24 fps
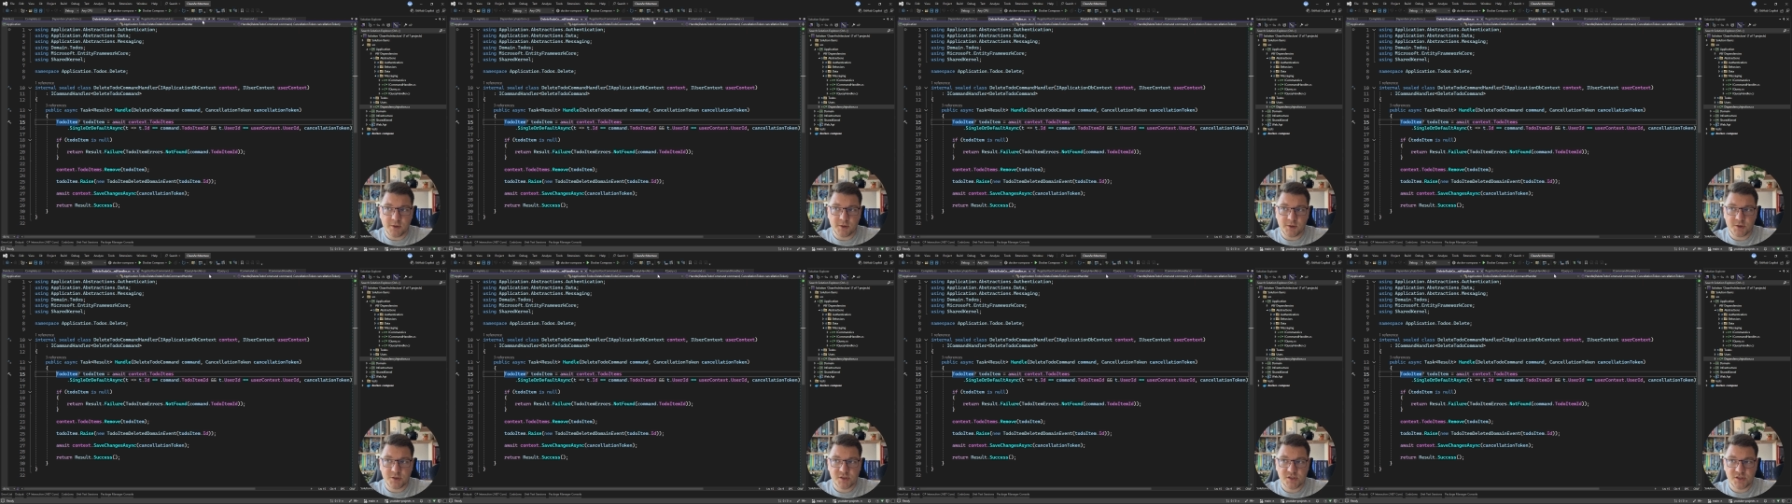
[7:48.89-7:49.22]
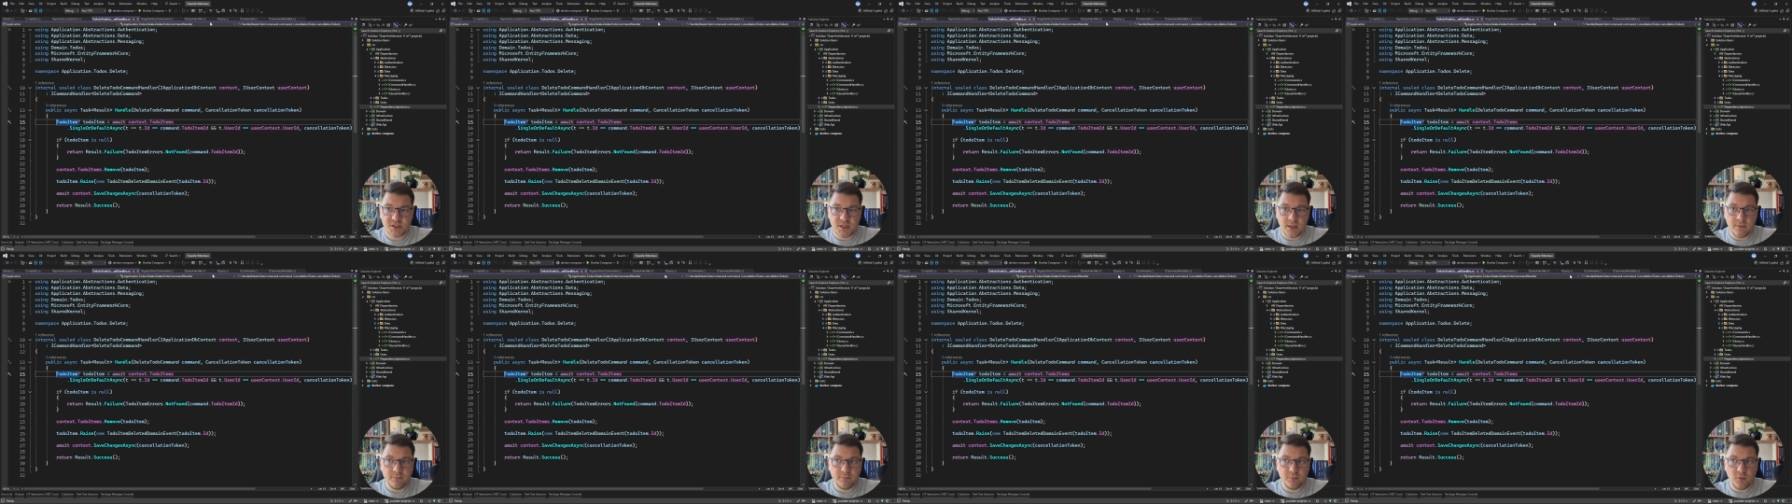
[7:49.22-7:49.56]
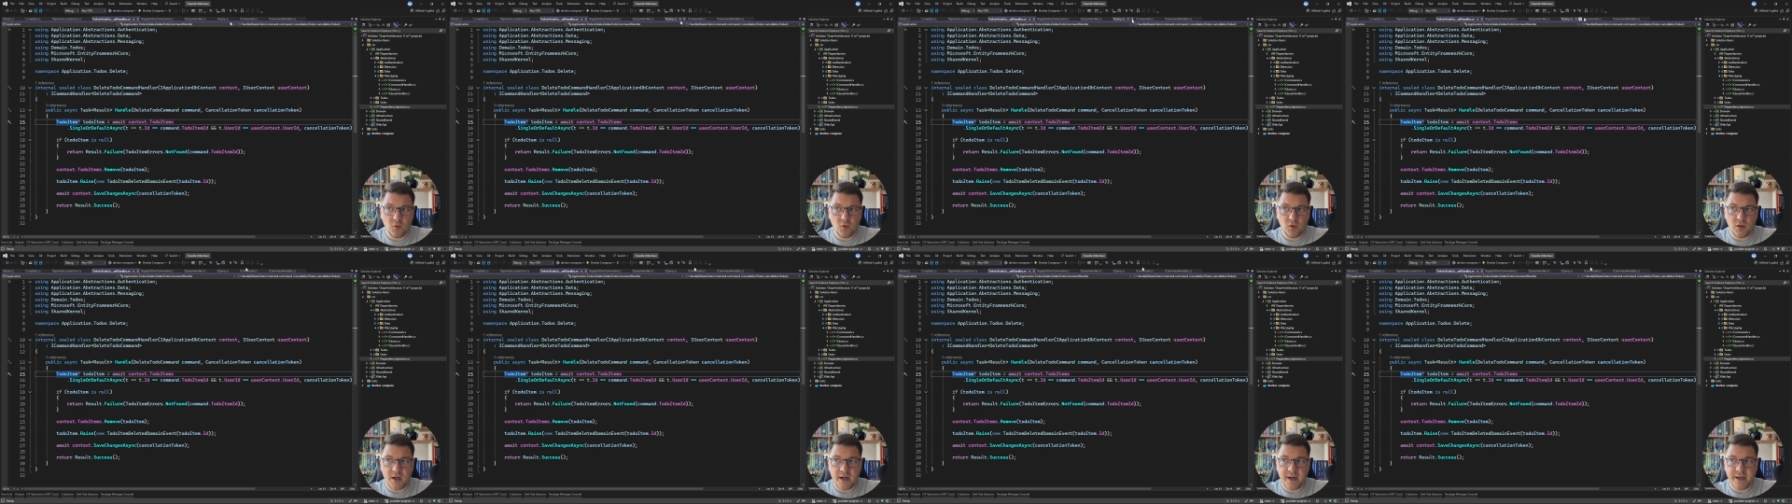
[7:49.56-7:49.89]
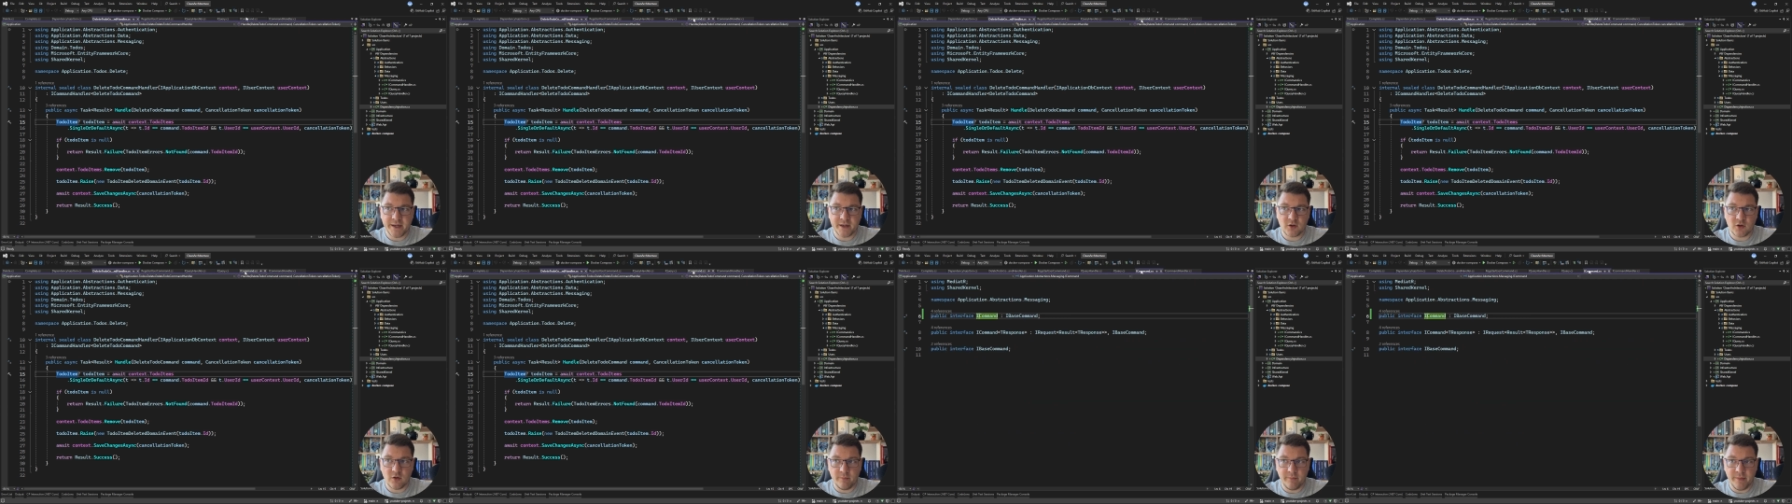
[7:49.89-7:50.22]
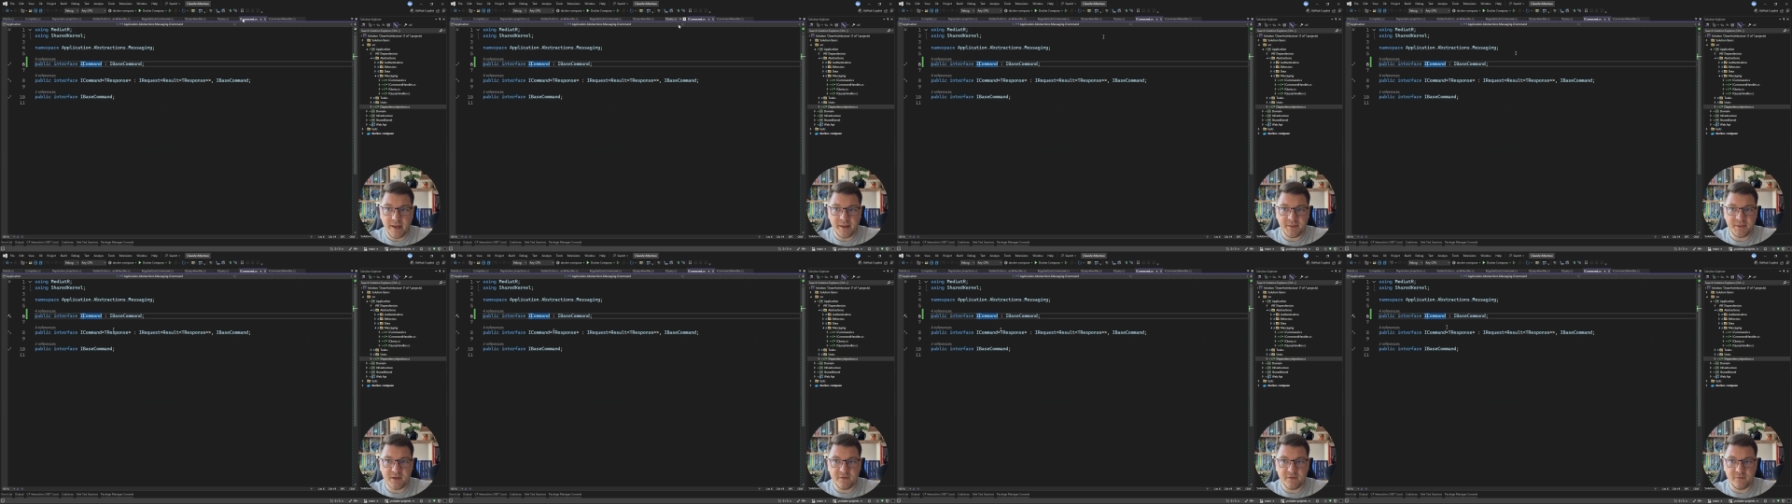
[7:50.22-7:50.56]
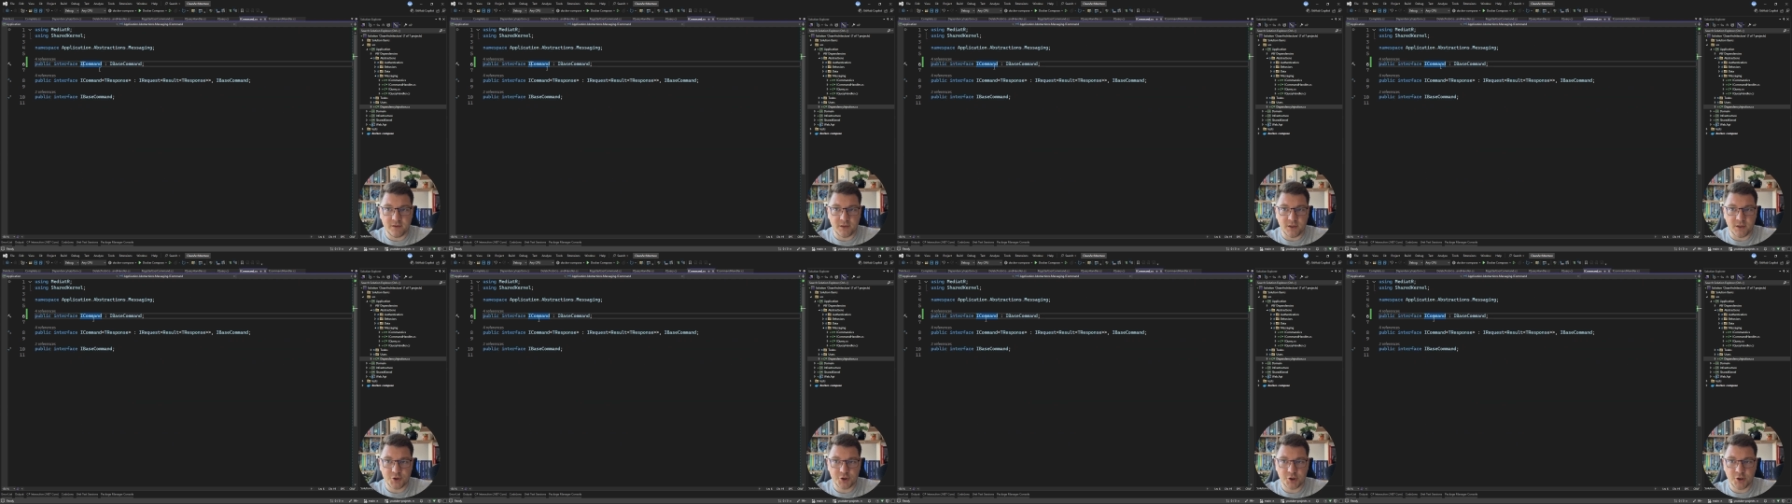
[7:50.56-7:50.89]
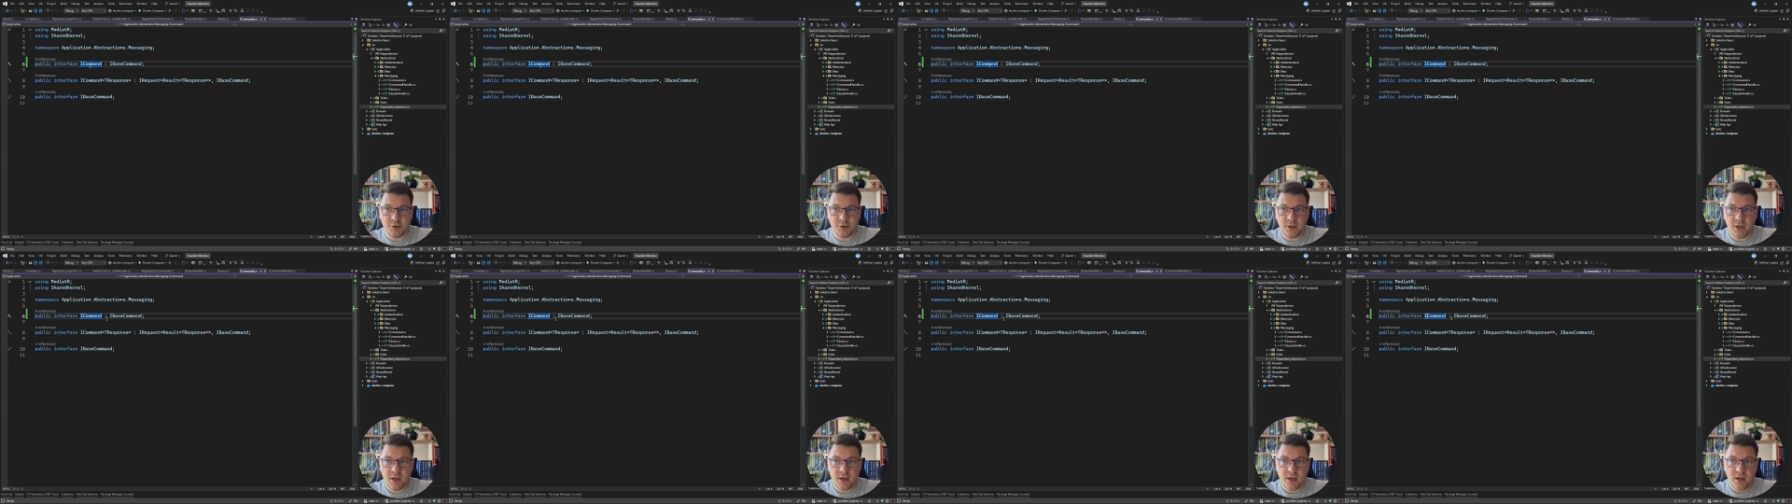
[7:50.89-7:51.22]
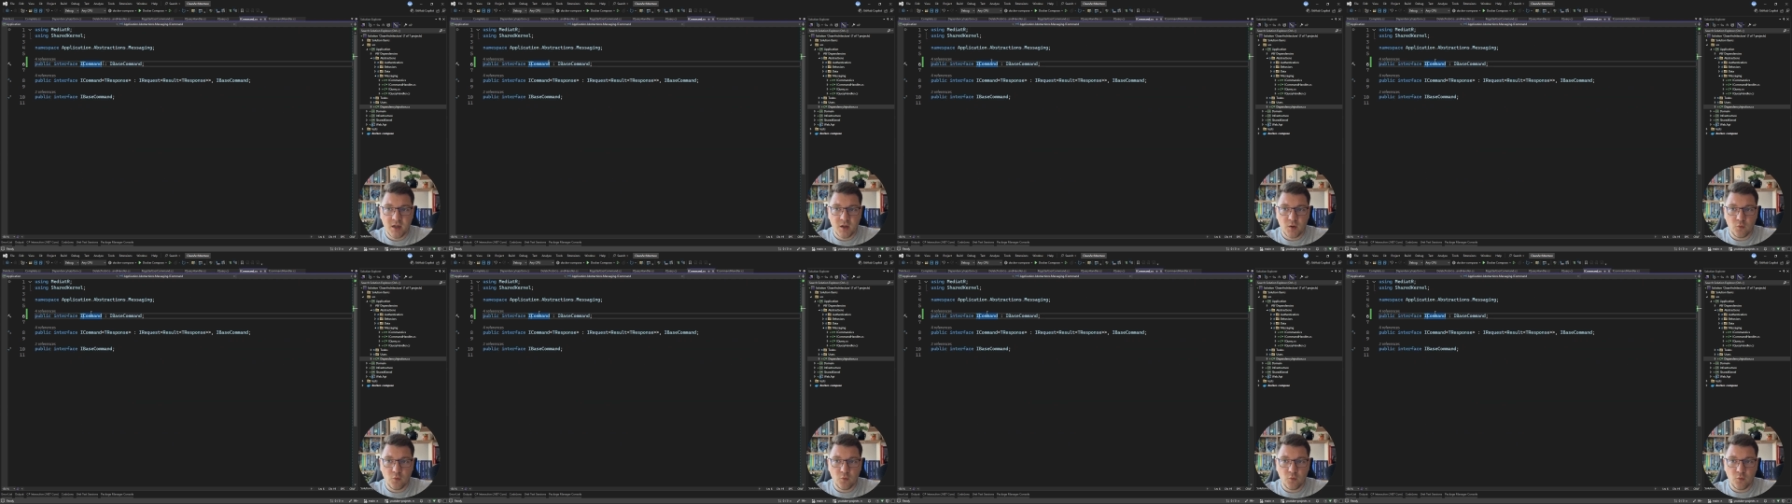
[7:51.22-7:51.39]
our simple I command definition